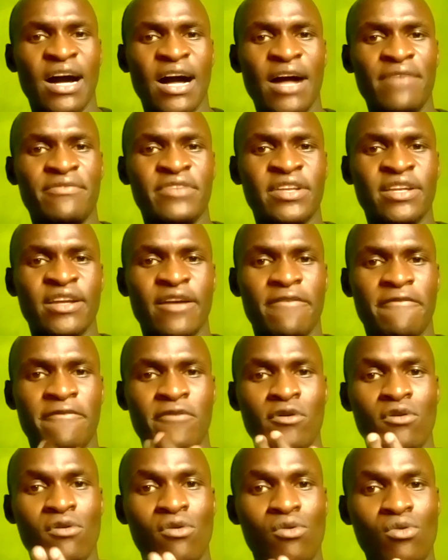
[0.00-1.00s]
having a
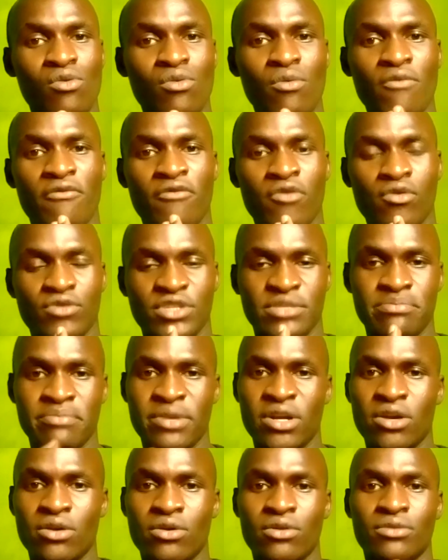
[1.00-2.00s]
full
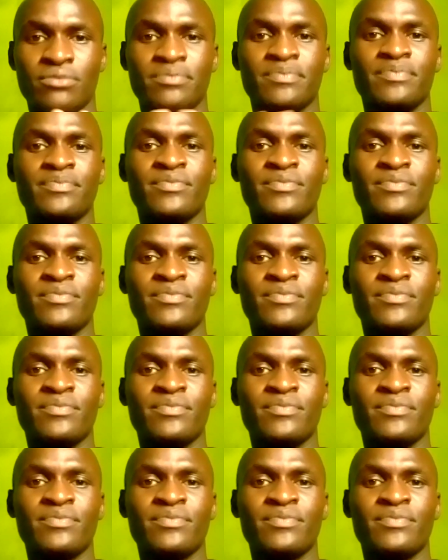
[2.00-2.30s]
smell,